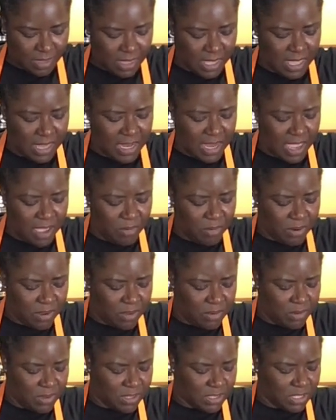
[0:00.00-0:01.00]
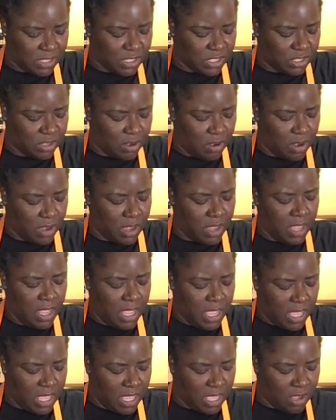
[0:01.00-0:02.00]
And now we're going to start
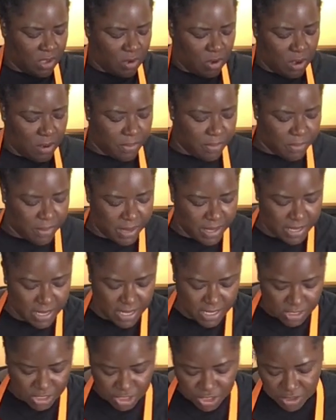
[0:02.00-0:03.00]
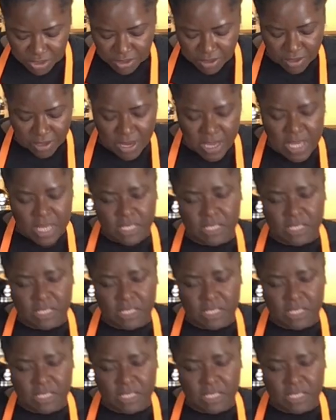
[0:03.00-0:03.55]
incorporating our sugar.